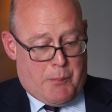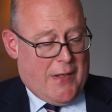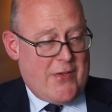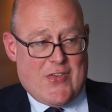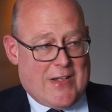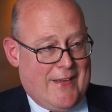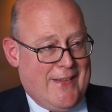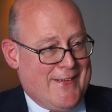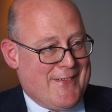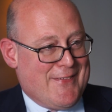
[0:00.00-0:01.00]

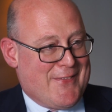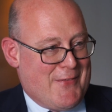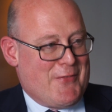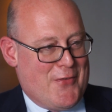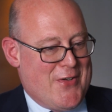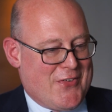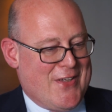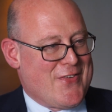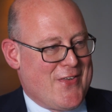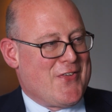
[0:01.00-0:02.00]
politically, the risk
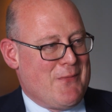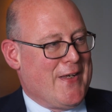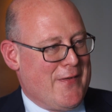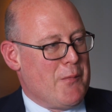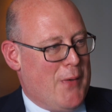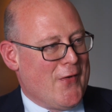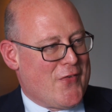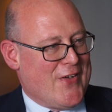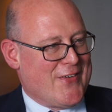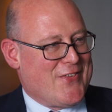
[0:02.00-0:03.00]
is that something in the
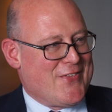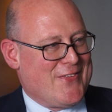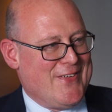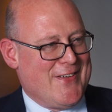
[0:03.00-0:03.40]
politics,